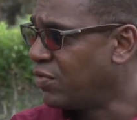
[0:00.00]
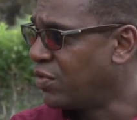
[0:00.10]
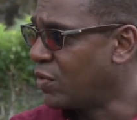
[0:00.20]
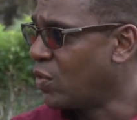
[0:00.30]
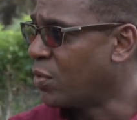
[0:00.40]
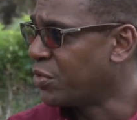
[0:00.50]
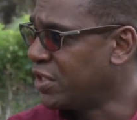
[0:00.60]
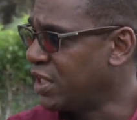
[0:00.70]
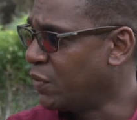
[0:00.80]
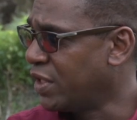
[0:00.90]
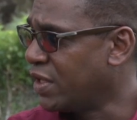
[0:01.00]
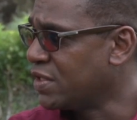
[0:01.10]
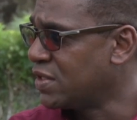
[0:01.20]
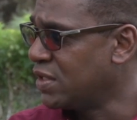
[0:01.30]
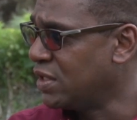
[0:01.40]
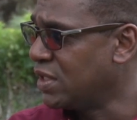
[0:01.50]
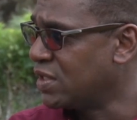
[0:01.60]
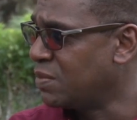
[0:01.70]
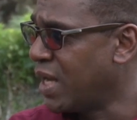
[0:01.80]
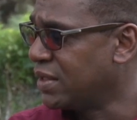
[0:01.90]
for cooperating with us in
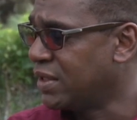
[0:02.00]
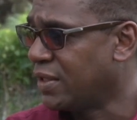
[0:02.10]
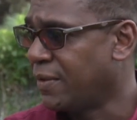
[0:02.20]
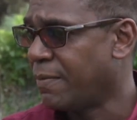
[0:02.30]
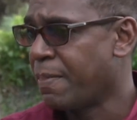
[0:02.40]
this matter. Yeah.